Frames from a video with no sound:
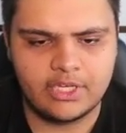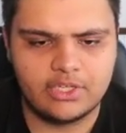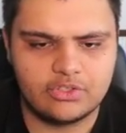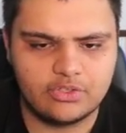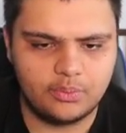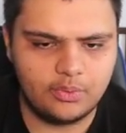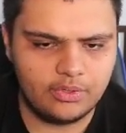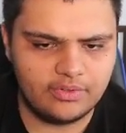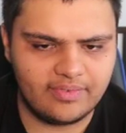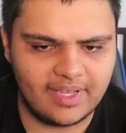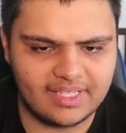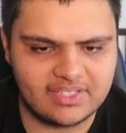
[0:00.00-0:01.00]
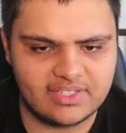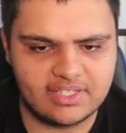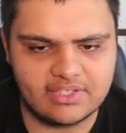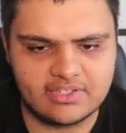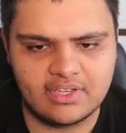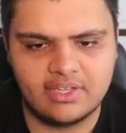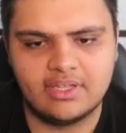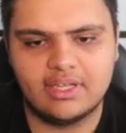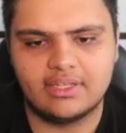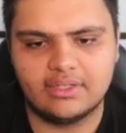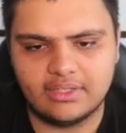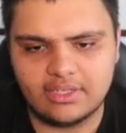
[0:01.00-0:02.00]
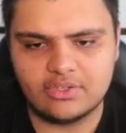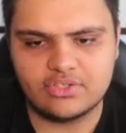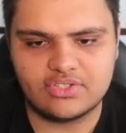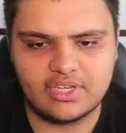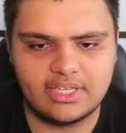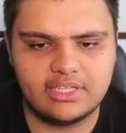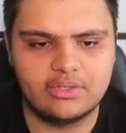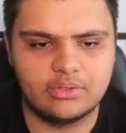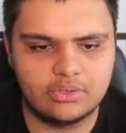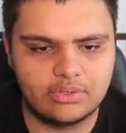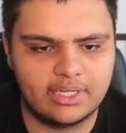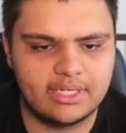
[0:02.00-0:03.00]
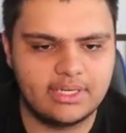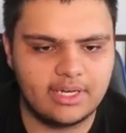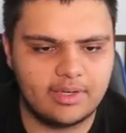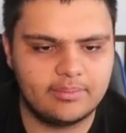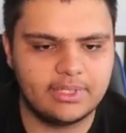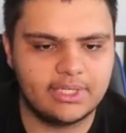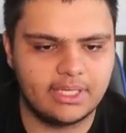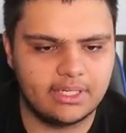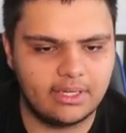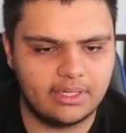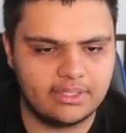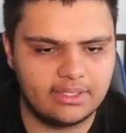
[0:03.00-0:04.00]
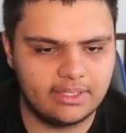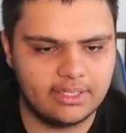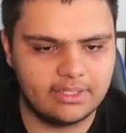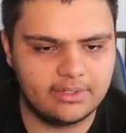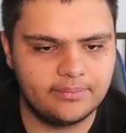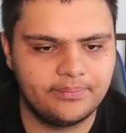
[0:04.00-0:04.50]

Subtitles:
toward vaccines and later saying he regretted not being inoculated.